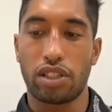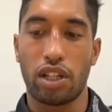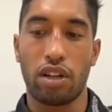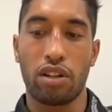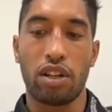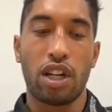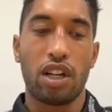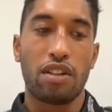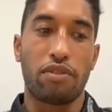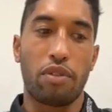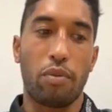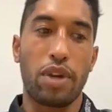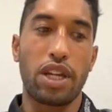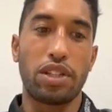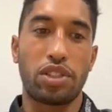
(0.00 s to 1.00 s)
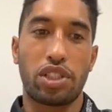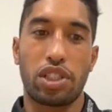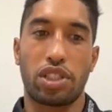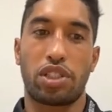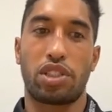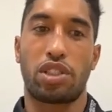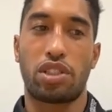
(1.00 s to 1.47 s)
So for me, it's
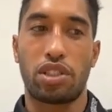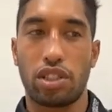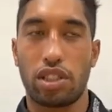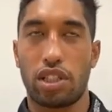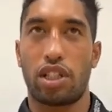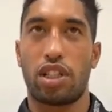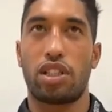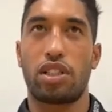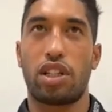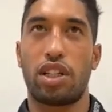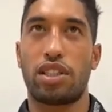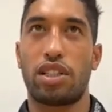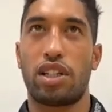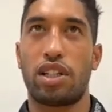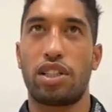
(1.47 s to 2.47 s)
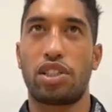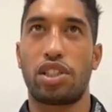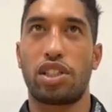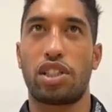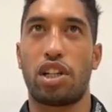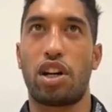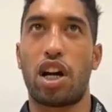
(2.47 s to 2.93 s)
just uh, uh, it's
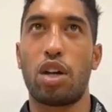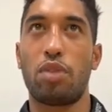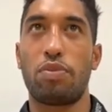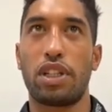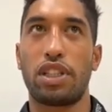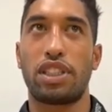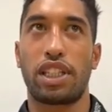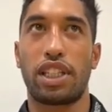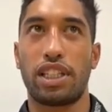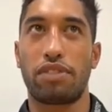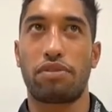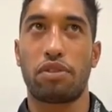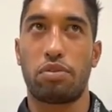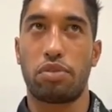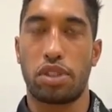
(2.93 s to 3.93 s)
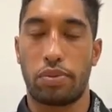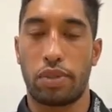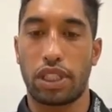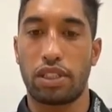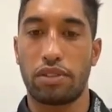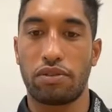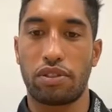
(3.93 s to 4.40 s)
just an eye opener to get different
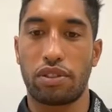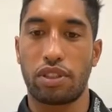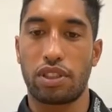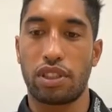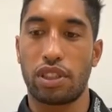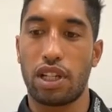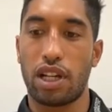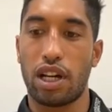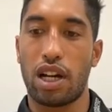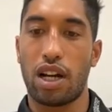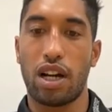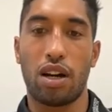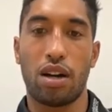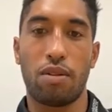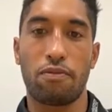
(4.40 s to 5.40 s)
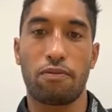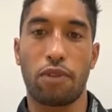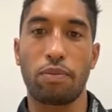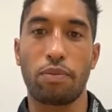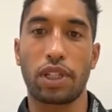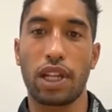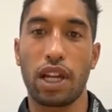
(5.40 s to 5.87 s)
perspectives um,
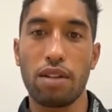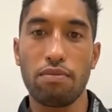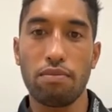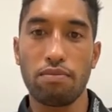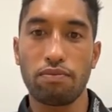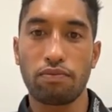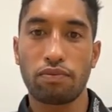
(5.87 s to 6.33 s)
from the game,